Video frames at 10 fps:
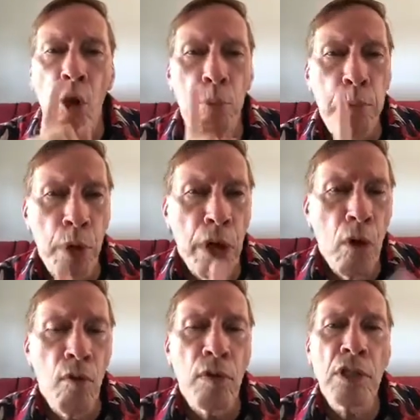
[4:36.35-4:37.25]
or
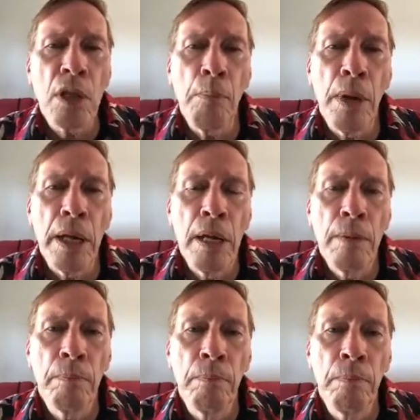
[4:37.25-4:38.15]
pray over
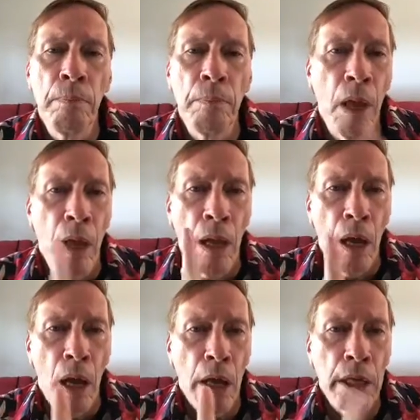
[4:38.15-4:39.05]
somebody,
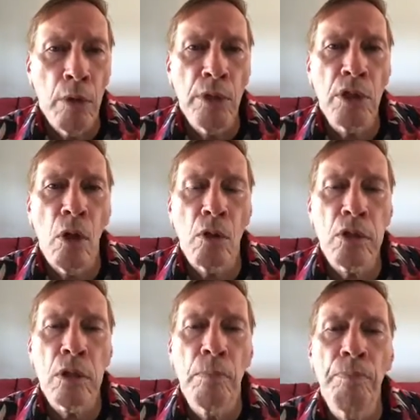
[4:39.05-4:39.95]
I get
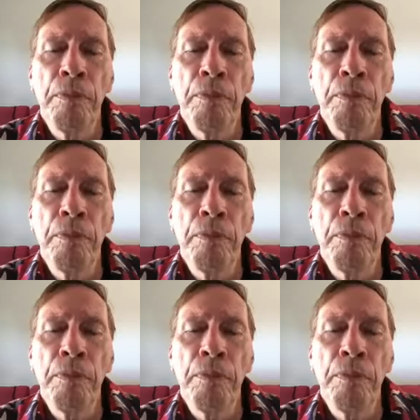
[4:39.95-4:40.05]
results.